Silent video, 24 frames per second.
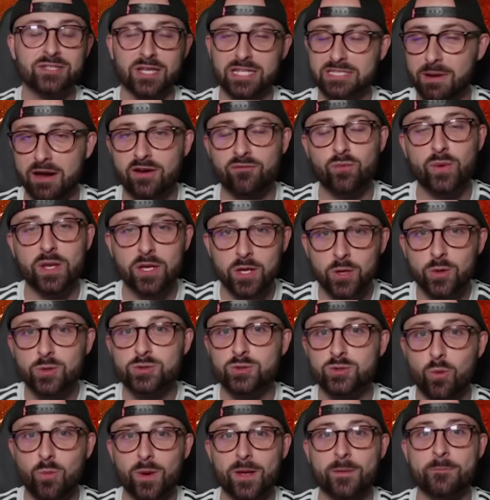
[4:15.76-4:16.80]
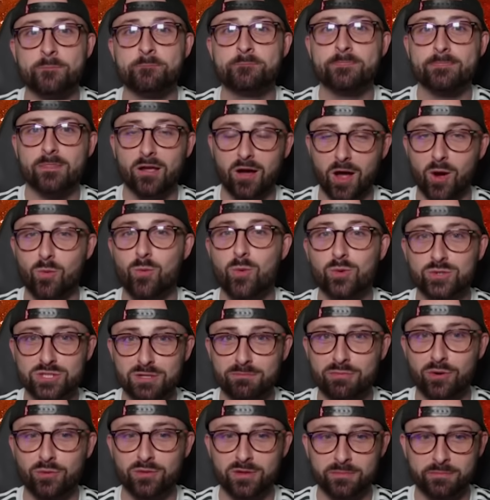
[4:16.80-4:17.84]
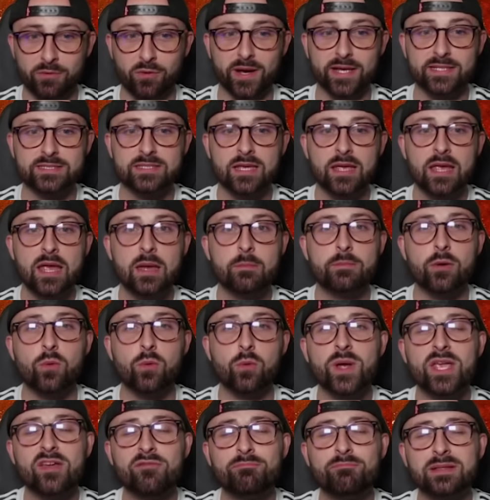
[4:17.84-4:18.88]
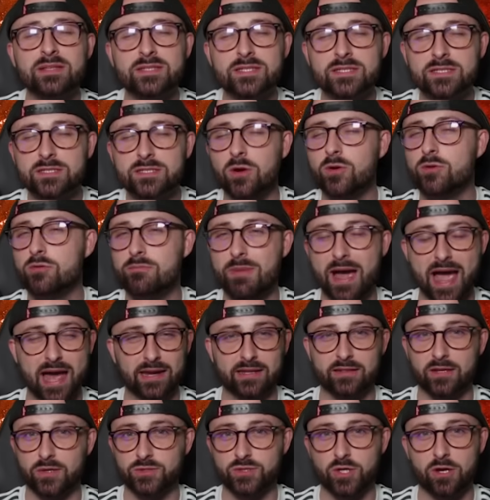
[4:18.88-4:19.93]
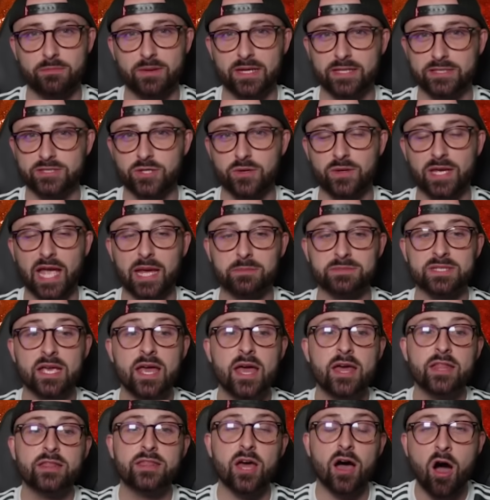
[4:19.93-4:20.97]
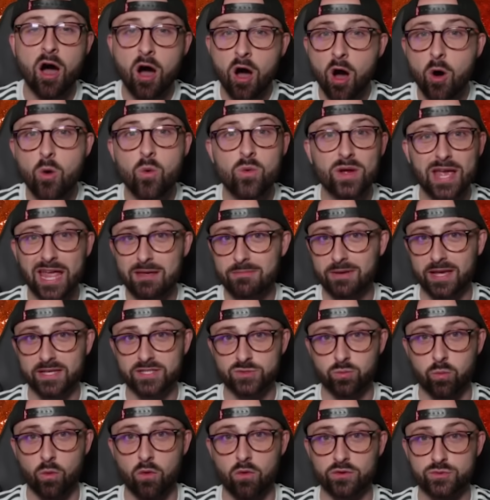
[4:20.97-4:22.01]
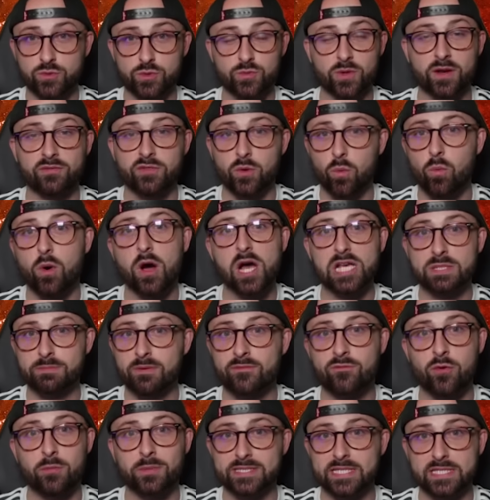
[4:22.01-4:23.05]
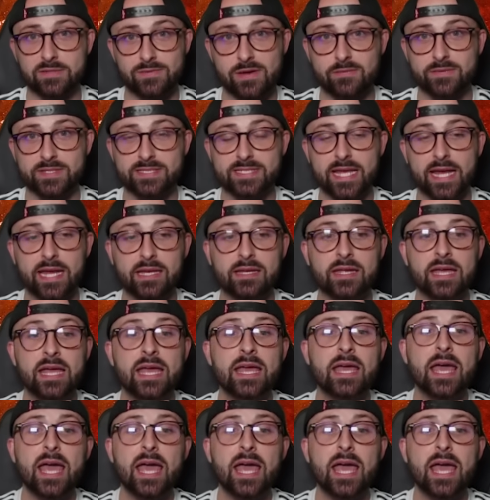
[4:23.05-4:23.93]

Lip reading: so it doesn't matter if we lose or win. I will support the boys, but we have been so bad in those opening 2 games. The whole game against Wolves was one of the worst performances I've ever seen.